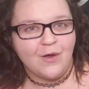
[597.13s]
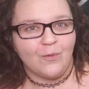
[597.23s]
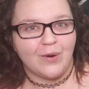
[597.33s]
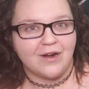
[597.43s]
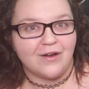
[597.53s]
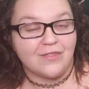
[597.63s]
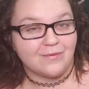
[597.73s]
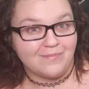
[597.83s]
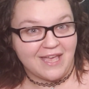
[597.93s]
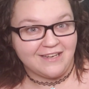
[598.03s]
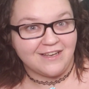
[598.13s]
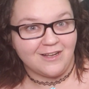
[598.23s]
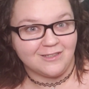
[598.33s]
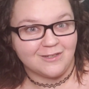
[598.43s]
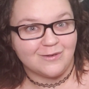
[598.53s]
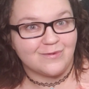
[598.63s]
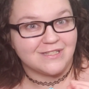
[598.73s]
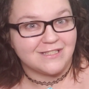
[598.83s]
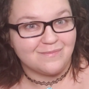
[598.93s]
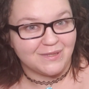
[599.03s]
where the main color
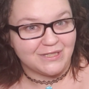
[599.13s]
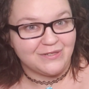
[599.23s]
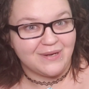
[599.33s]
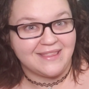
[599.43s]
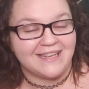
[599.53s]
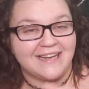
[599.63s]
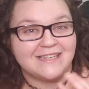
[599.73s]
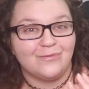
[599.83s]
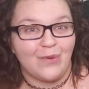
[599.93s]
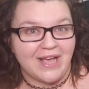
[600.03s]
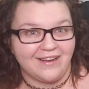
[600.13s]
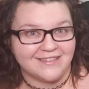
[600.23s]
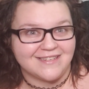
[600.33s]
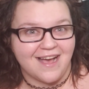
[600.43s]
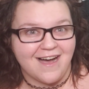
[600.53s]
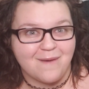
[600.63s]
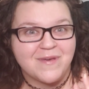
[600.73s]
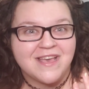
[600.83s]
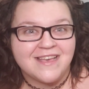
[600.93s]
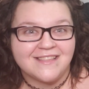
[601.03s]
was the blue, and then I did white on top.
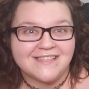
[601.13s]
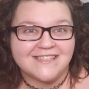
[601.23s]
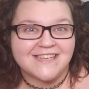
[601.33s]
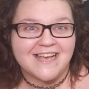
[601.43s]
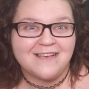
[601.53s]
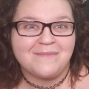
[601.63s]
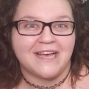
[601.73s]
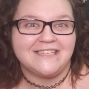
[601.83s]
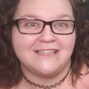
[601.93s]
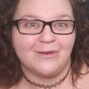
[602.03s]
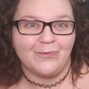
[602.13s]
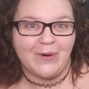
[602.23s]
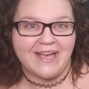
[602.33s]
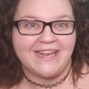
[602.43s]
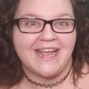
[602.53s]
This time I did the white